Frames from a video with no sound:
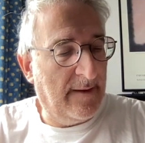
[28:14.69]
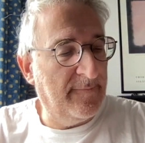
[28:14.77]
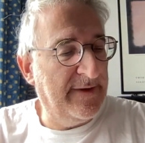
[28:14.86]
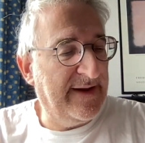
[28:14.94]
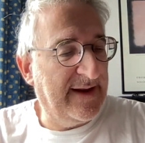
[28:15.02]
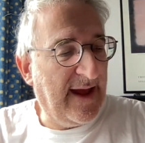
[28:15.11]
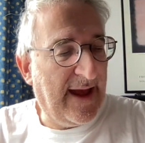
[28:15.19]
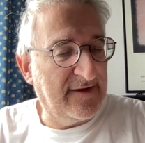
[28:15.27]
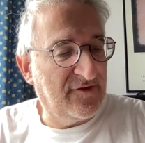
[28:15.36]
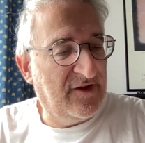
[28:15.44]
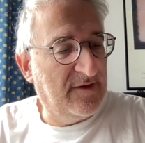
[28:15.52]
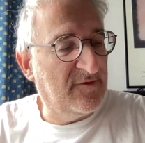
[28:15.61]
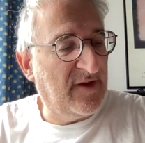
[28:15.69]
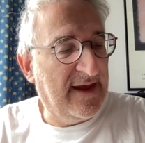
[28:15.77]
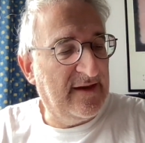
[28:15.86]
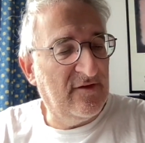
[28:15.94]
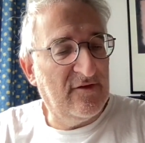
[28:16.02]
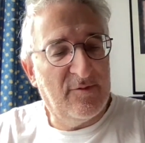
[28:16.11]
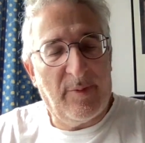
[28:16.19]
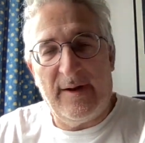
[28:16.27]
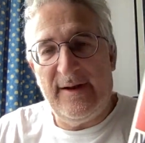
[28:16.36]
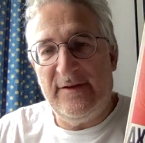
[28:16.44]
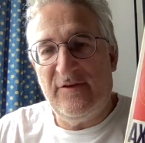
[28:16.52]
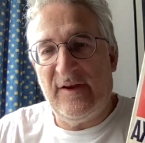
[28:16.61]
I'm reading Axiom's End by
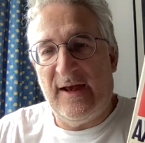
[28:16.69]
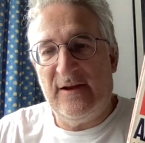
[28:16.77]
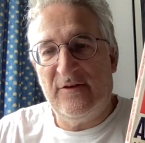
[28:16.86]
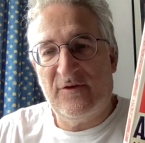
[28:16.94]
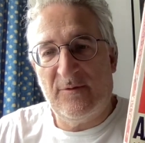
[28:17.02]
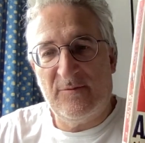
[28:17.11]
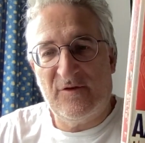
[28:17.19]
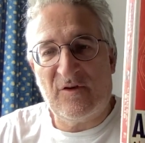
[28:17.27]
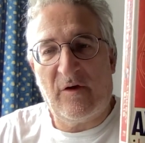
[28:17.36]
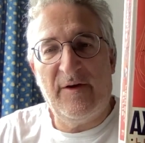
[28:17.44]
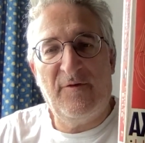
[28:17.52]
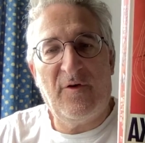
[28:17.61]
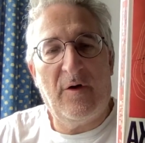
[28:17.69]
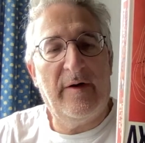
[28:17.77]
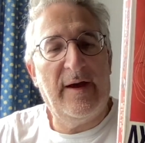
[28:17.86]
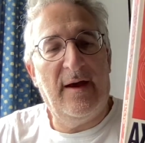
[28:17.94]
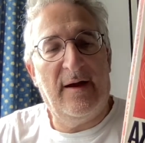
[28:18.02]
Lindsay Ellis from Sci Fi.